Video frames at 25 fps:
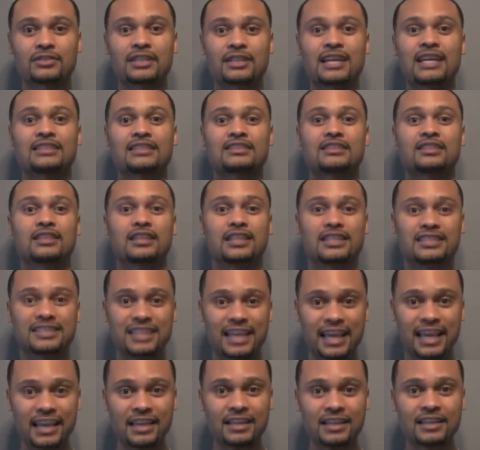as to the
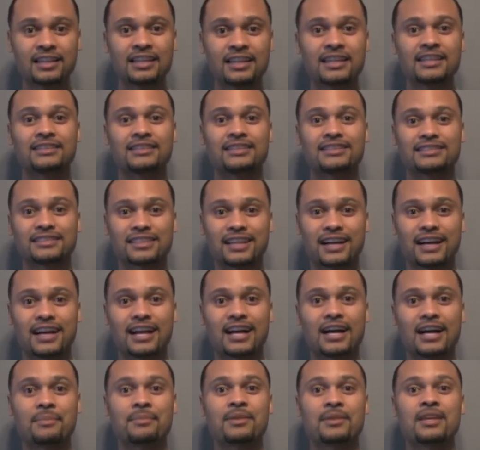date, the
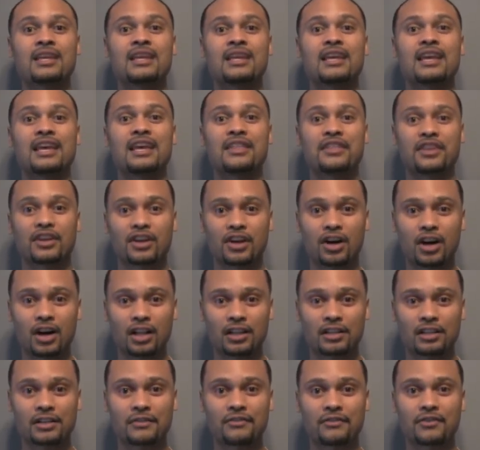time, and the
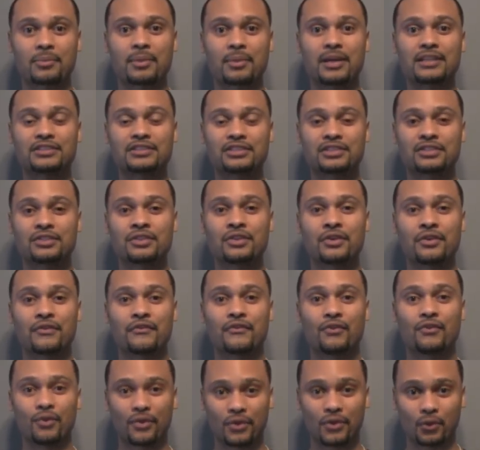call-in information
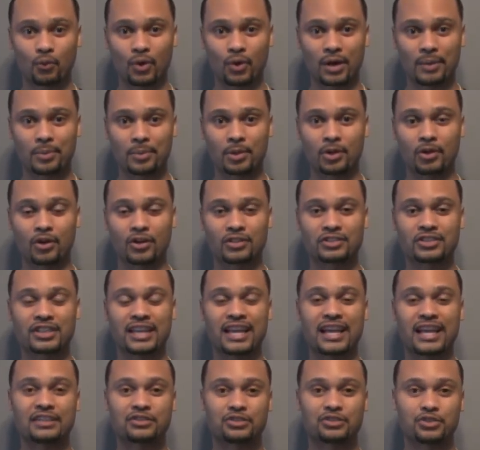for the webinars to
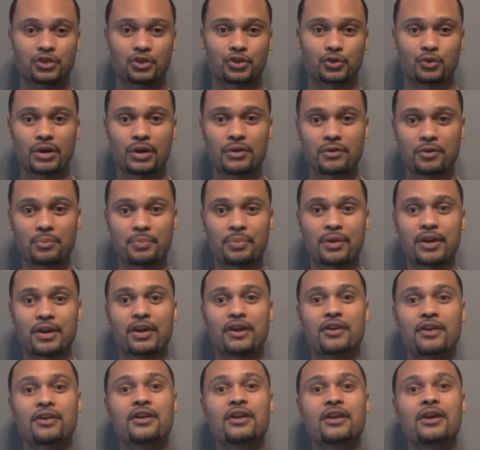answer your credit
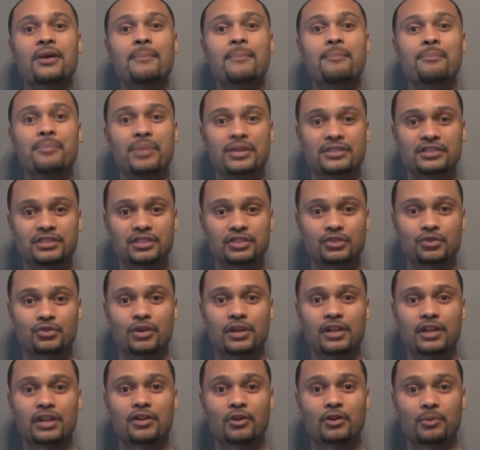repair, business
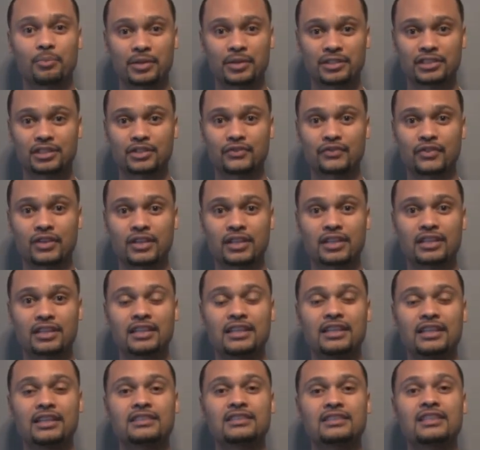credit, or business funding
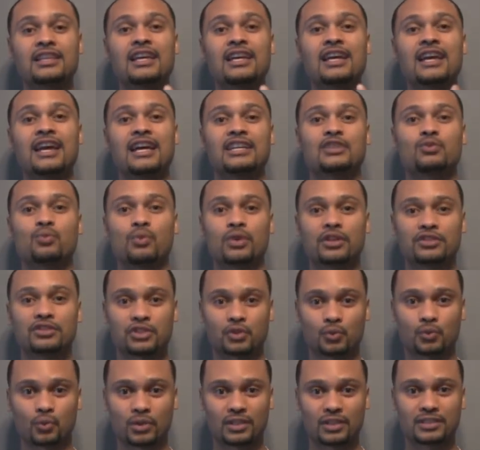needs, as well as
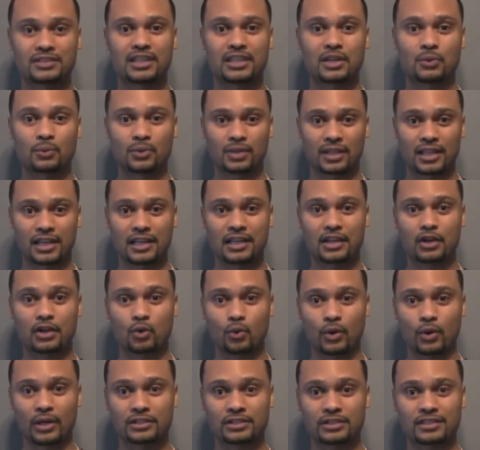your real estate related
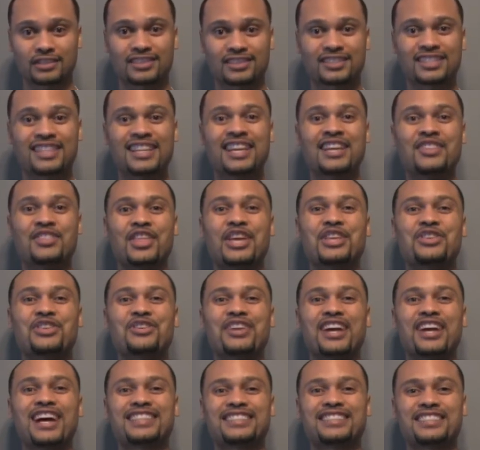questions. Thank you
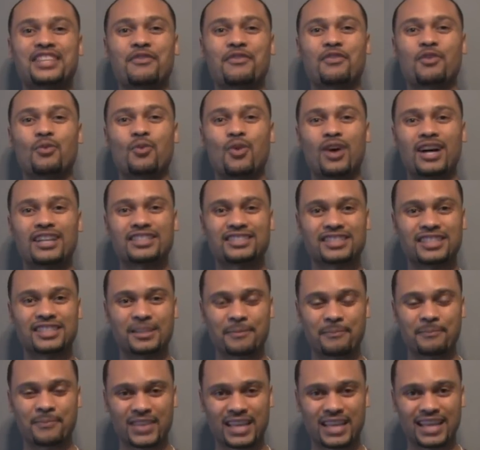guys again for
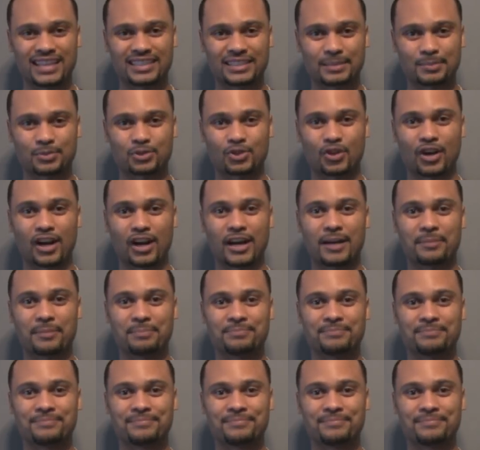watching, and subscribe.